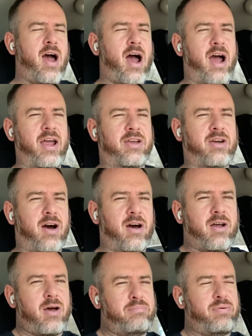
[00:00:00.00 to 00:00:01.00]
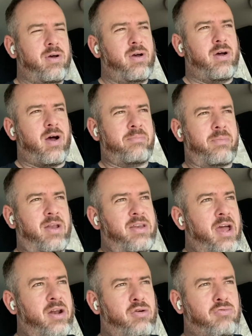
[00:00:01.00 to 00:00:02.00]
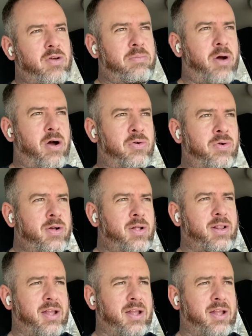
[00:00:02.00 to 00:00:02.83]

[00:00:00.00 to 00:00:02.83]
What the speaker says: I caught up on my NaNoWriMo